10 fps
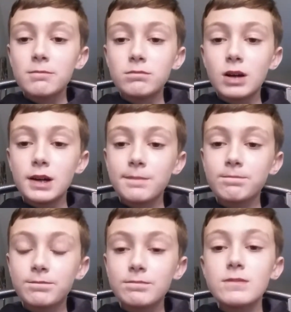
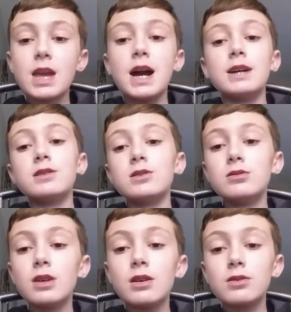but I
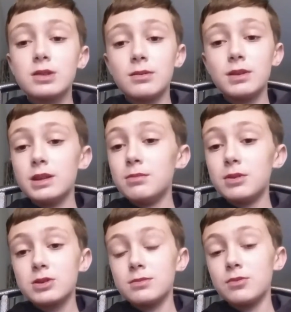do know some of the
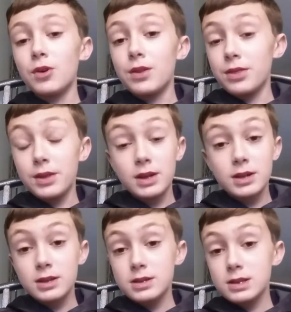most important
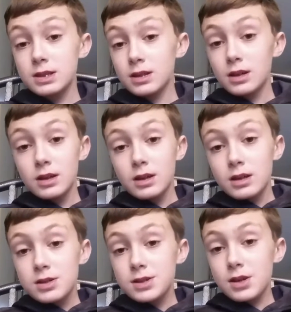things.
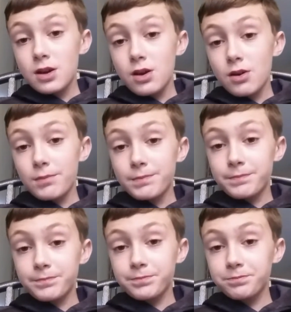So,
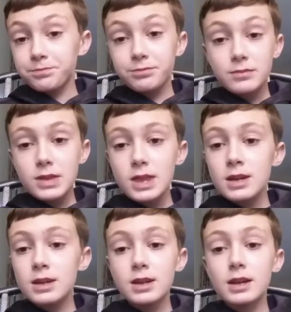
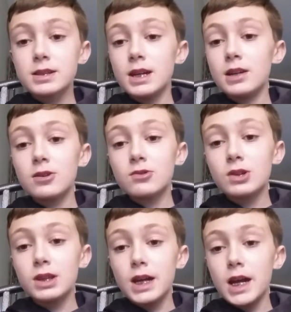yeah, to
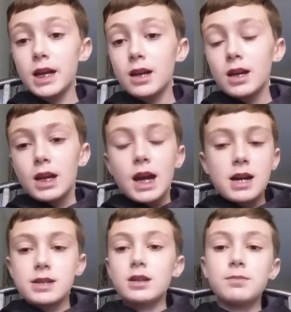anyone that
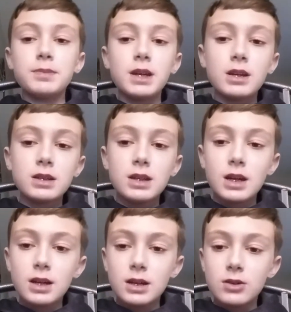hasn't competed
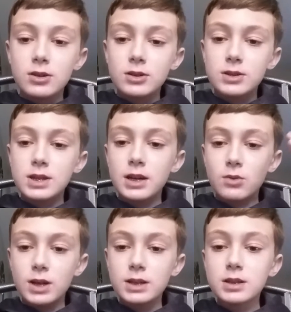yet or is
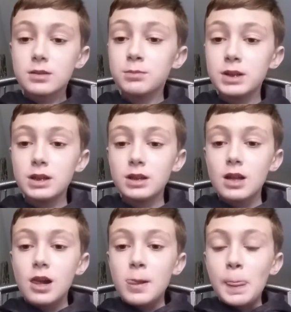getting ready to
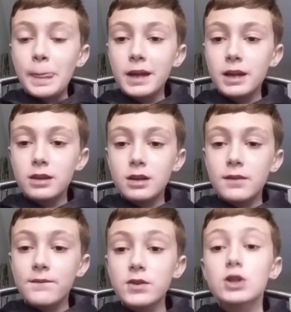compete in
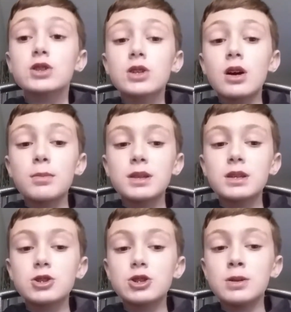their first
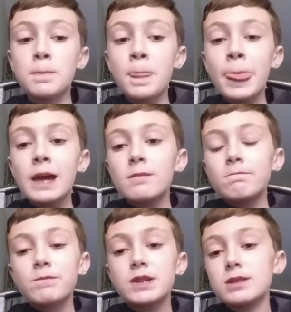competition,
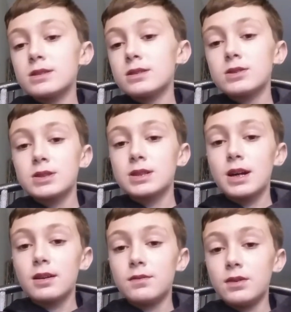this is just
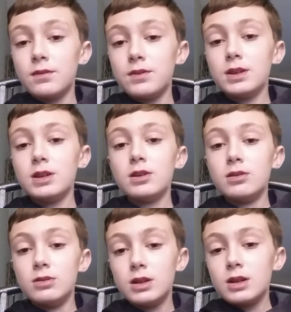kind of a
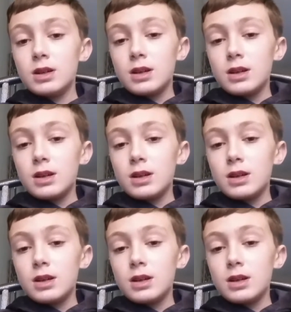video